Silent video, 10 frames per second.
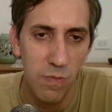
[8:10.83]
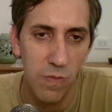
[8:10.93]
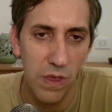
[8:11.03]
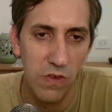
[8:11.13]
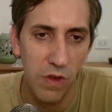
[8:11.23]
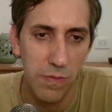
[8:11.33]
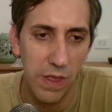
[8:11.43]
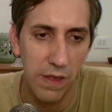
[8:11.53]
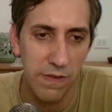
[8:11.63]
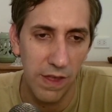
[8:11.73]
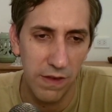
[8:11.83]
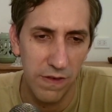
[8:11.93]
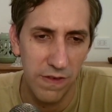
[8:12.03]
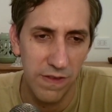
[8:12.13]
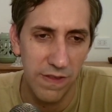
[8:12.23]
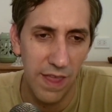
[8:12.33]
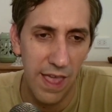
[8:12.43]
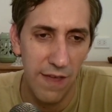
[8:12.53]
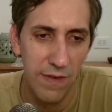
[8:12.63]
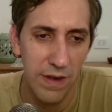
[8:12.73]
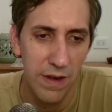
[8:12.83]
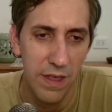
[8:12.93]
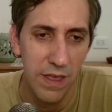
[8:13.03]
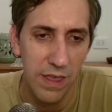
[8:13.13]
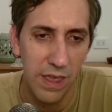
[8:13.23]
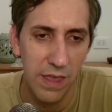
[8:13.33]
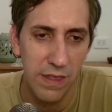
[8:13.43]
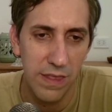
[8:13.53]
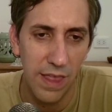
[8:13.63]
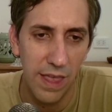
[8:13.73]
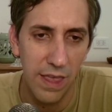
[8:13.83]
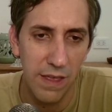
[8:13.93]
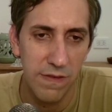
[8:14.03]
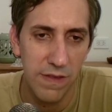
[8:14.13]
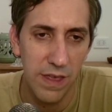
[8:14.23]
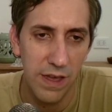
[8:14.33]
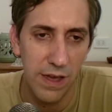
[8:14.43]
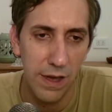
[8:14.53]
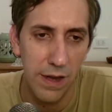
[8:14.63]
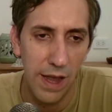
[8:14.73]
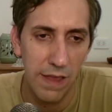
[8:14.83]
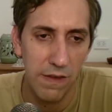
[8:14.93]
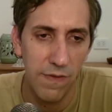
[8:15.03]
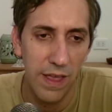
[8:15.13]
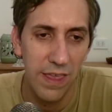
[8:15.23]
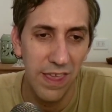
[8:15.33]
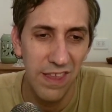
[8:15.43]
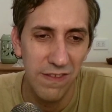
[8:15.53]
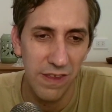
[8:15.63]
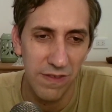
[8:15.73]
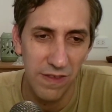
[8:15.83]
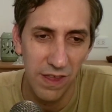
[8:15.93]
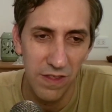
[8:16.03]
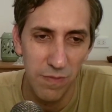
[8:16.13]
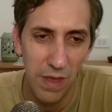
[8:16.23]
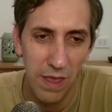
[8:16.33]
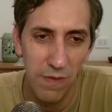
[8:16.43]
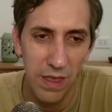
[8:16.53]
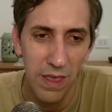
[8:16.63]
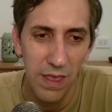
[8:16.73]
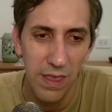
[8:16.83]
bishop takes h7, king takes knight g5, king g6 maybe.